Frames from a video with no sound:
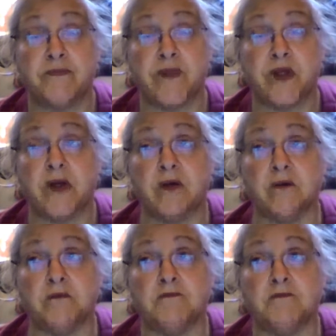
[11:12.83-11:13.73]
you
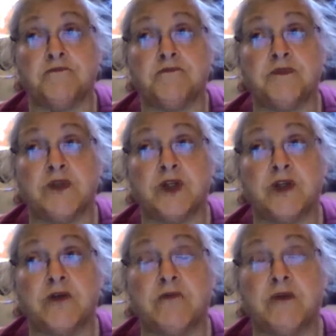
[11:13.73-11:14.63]
know, there's
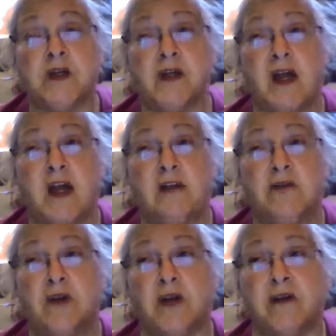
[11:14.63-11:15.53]
so much
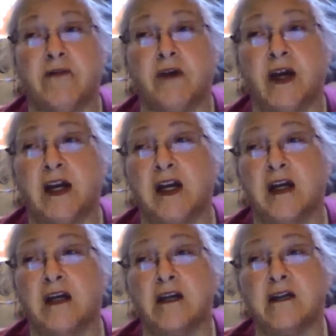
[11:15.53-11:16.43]
hatred and
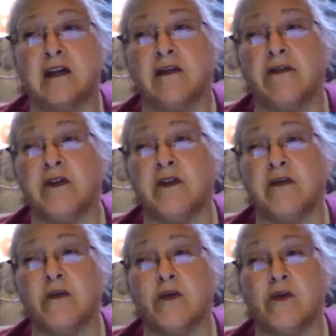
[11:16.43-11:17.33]
fighting and stuff in
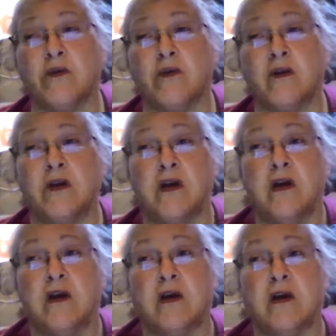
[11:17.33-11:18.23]
this world.
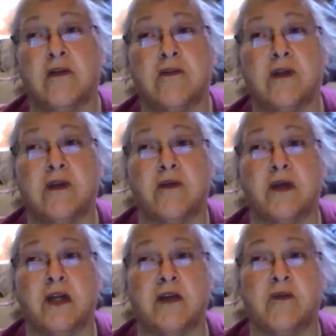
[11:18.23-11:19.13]
I don't think
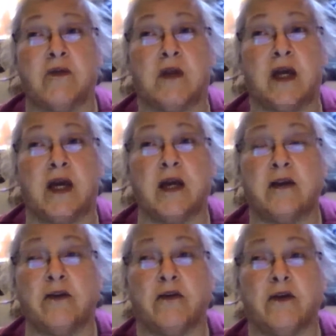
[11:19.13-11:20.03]
we need to really add
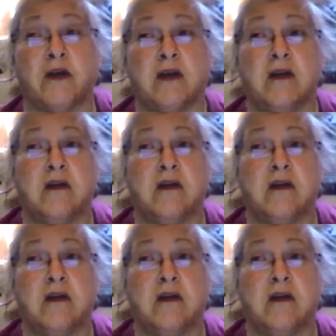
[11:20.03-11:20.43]
to it.